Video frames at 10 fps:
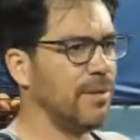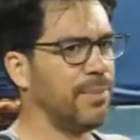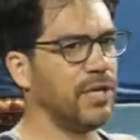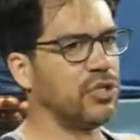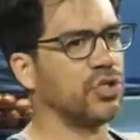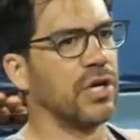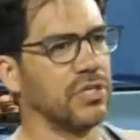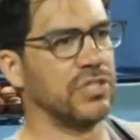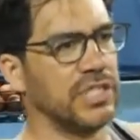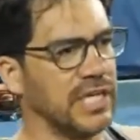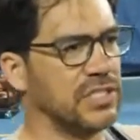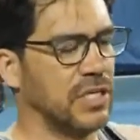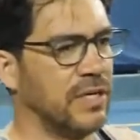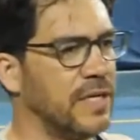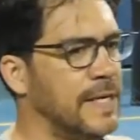Peter Drucker says,
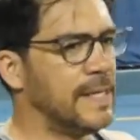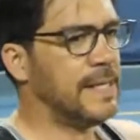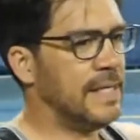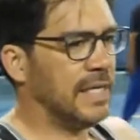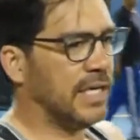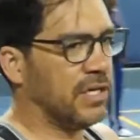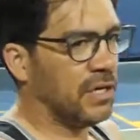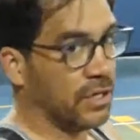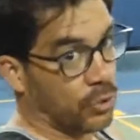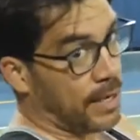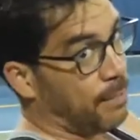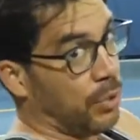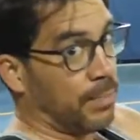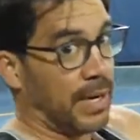in a great book,